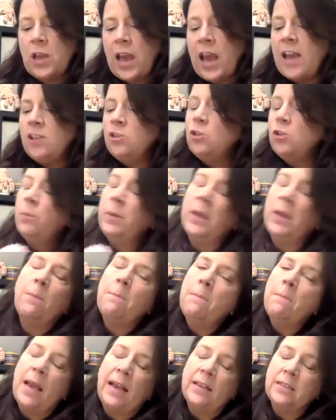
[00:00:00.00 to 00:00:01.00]
And you'll be
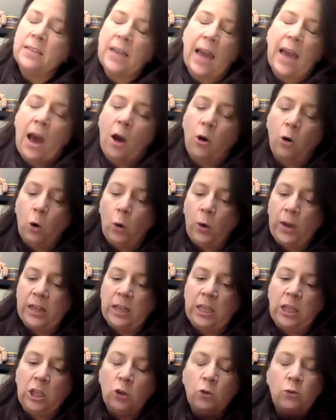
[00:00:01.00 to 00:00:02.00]
amazed at how
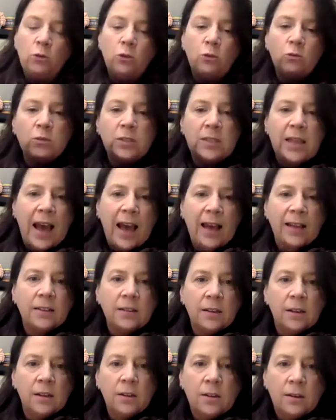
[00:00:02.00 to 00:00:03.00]
quickly you use that
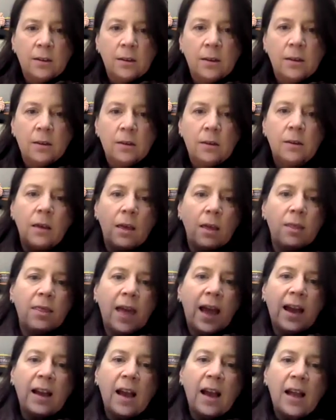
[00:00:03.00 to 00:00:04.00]

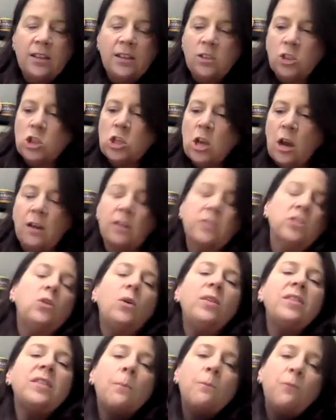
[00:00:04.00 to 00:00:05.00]
kind of chunk. So
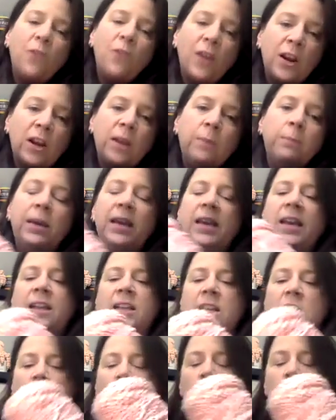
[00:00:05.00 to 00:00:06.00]
at the very
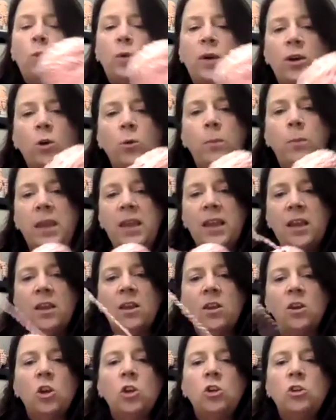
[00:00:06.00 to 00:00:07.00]
beginning, you will
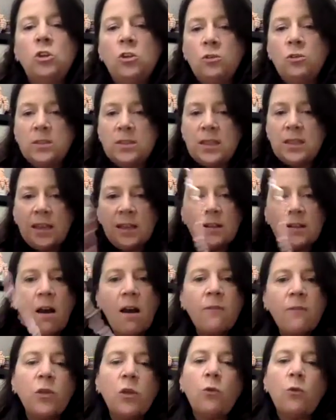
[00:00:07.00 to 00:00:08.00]
be using it
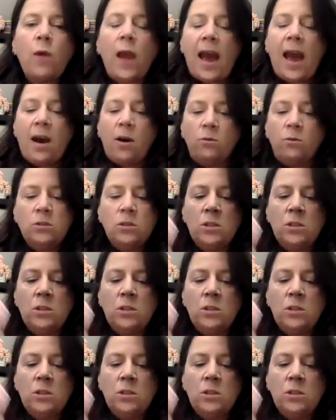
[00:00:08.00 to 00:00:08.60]
off the round.